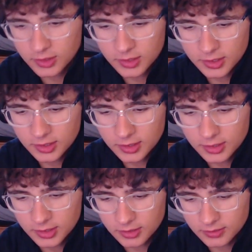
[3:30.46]
no, no, no, no,
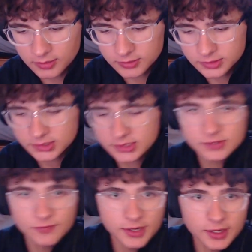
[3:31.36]
no, no, no. Just this
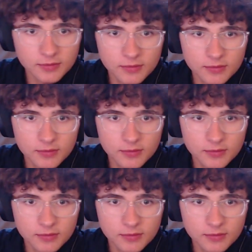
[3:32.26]
video.